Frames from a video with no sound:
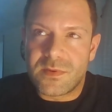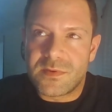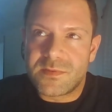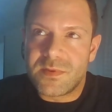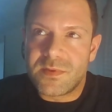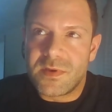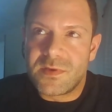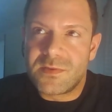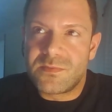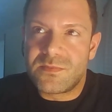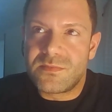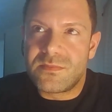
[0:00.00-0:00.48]
I
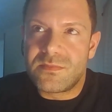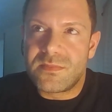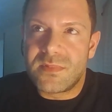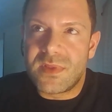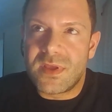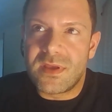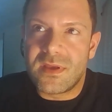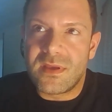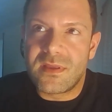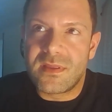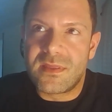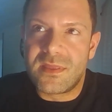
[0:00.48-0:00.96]
suppose
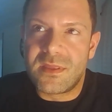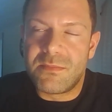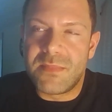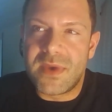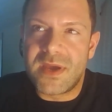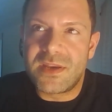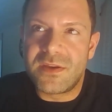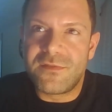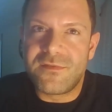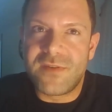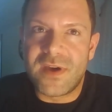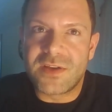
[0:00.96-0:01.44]
the
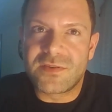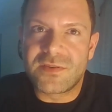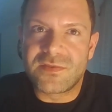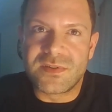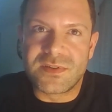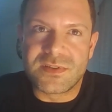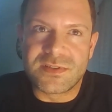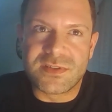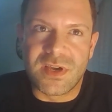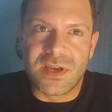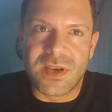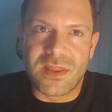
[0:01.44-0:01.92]

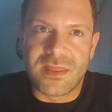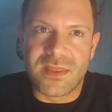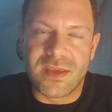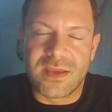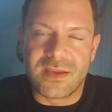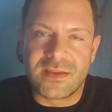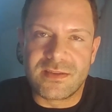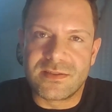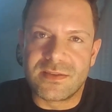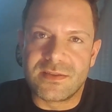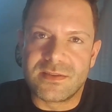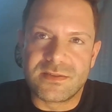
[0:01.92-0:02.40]
manufacturing side of
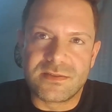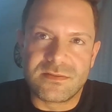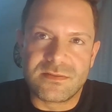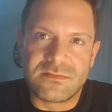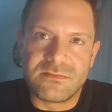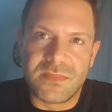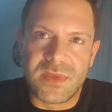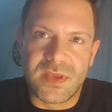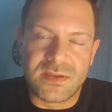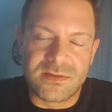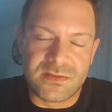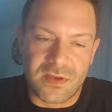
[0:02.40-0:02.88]
things is
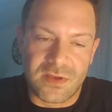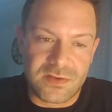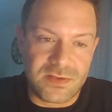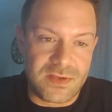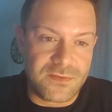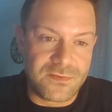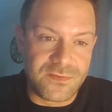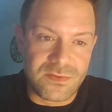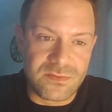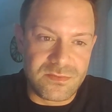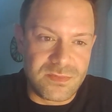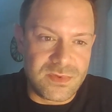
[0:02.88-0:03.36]
no
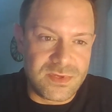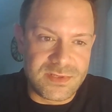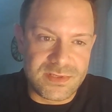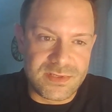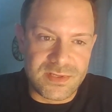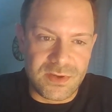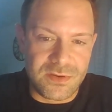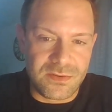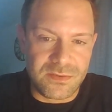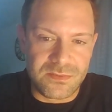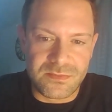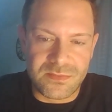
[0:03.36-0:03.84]
different. You're
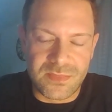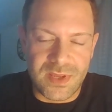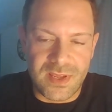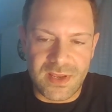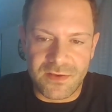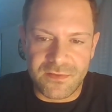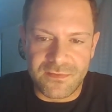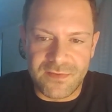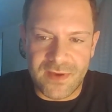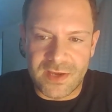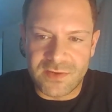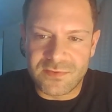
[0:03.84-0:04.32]
still
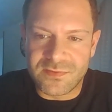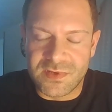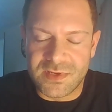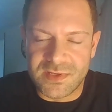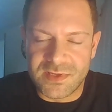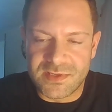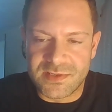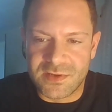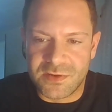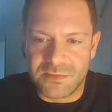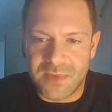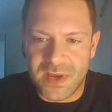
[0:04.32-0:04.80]
in a factory,
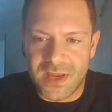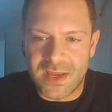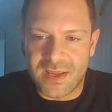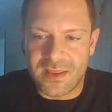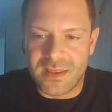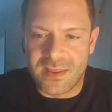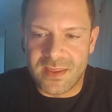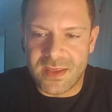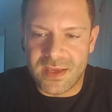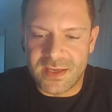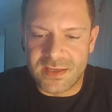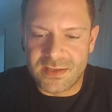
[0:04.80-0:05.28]
you're still
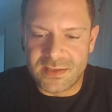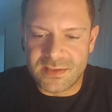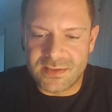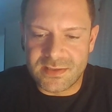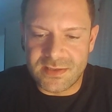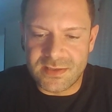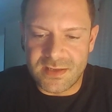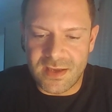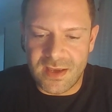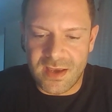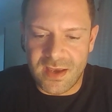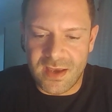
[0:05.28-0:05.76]
making
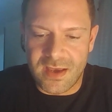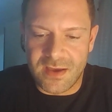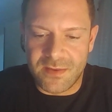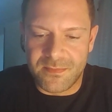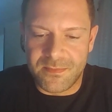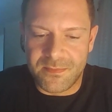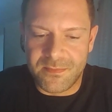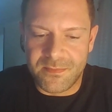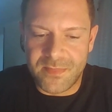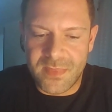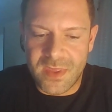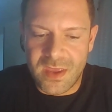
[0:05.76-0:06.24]
things.
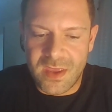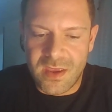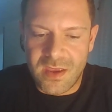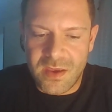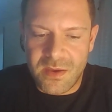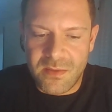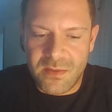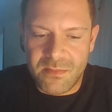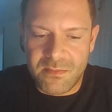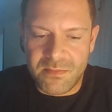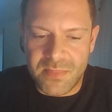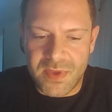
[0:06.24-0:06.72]

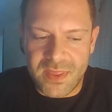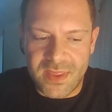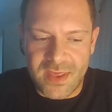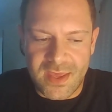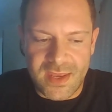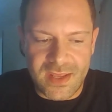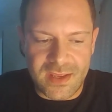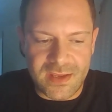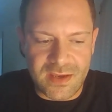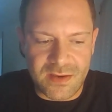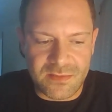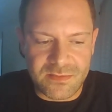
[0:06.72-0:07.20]
But
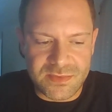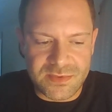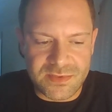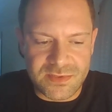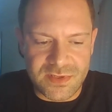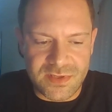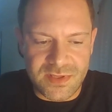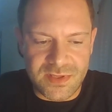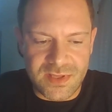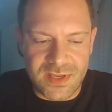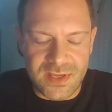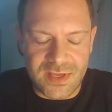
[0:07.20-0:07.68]
then it comes
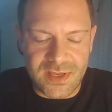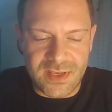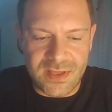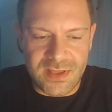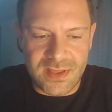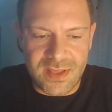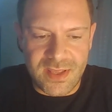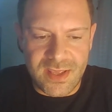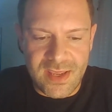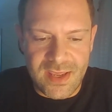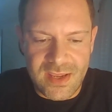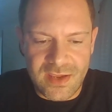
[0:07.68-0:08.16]
to the
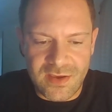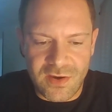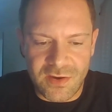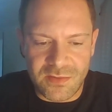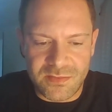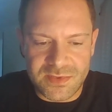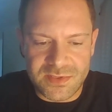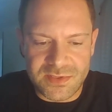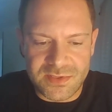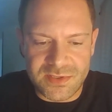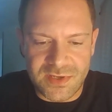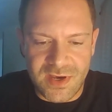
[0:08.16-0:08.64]

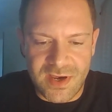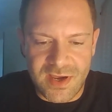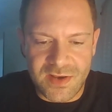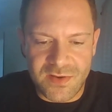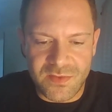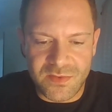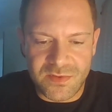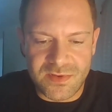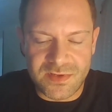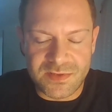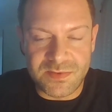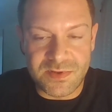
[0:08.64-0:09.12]
e-com
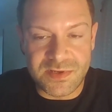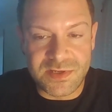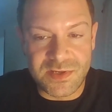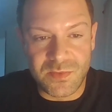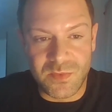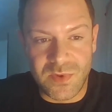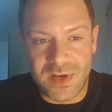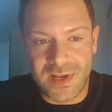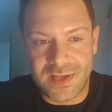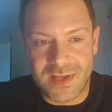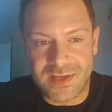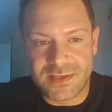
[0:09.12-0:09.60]
side,
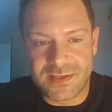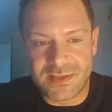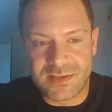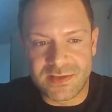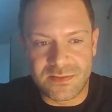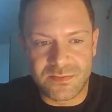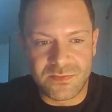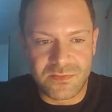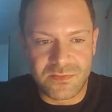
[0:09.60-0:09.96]
especially when it's